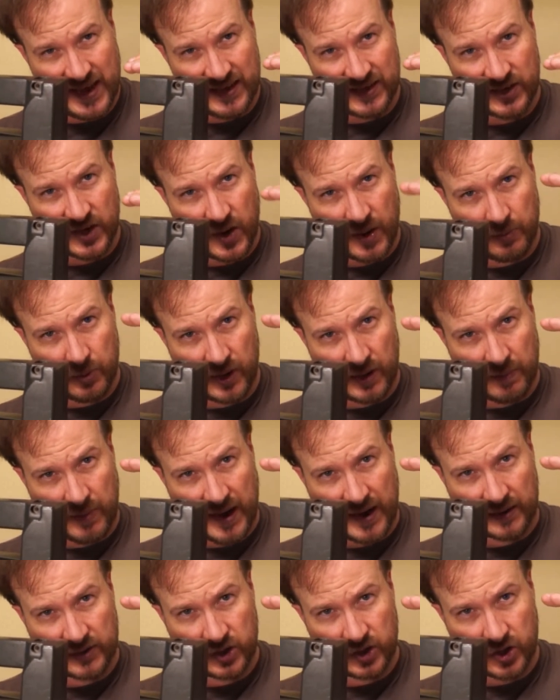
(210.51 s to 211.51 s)
So I put it
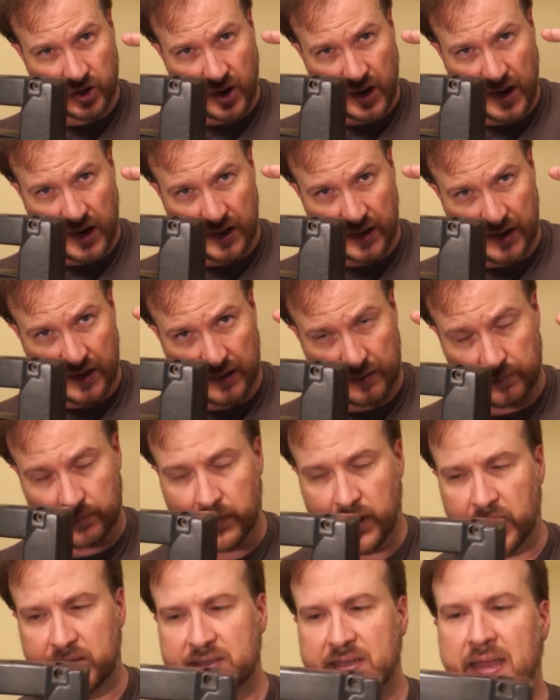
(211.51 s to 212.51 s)
back straight and
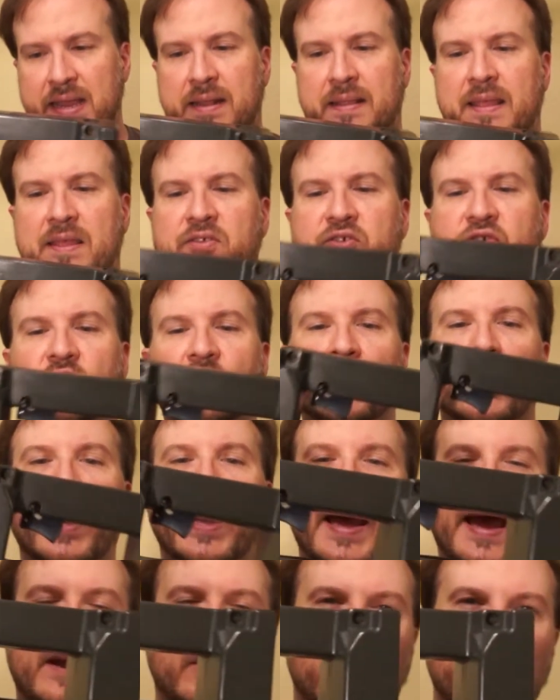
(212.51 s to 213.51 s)
tightened that screw.
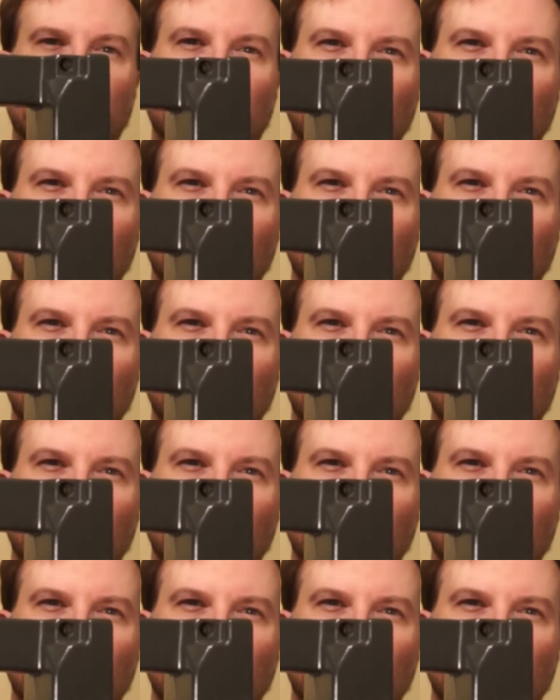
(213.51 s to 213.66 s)
And what's